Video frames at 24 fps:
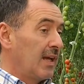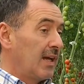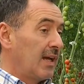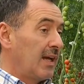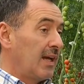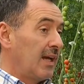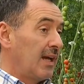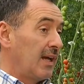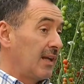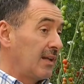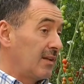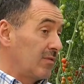
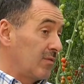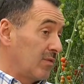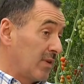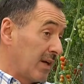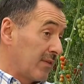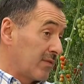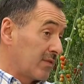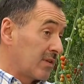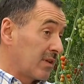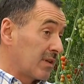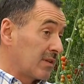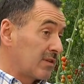And we
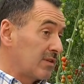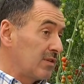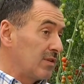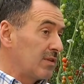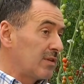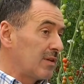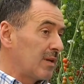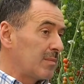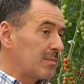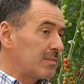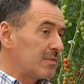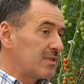have got
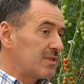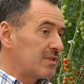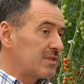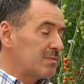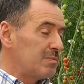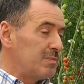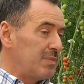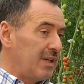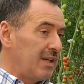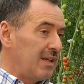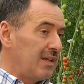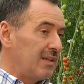cucumbers,
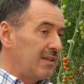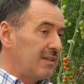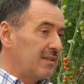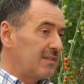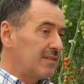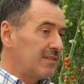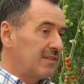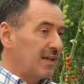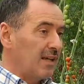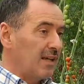beans,